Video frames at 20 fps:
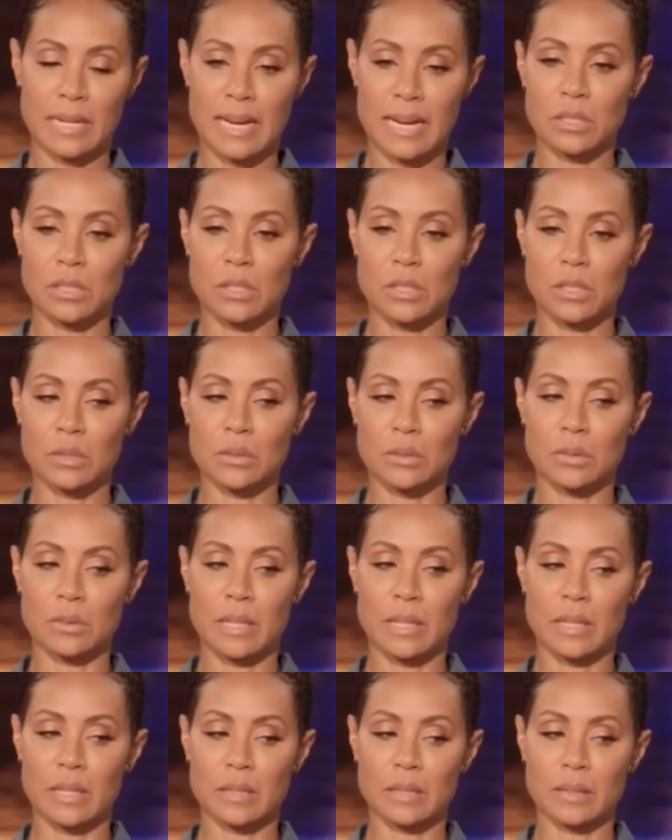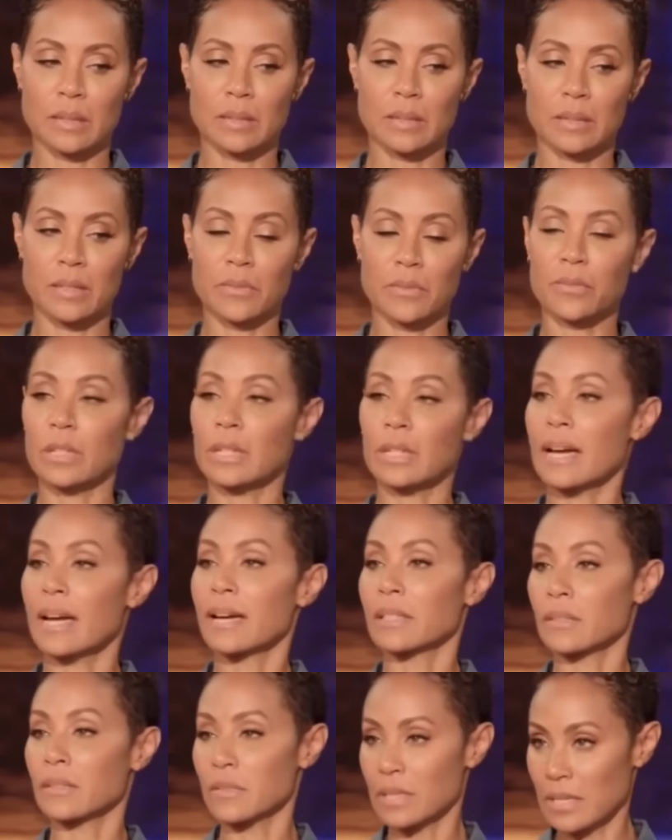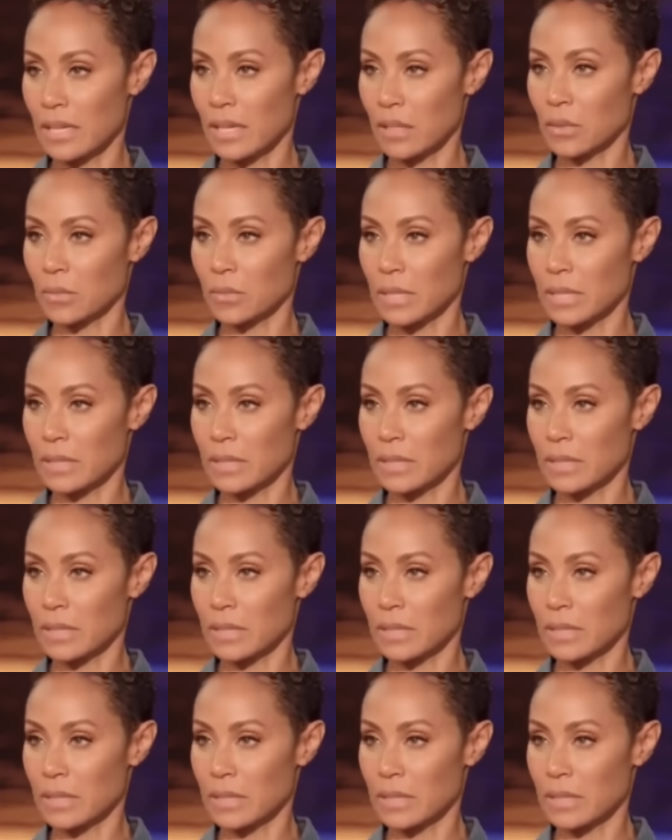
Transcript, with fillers: into a different kind of entanglement.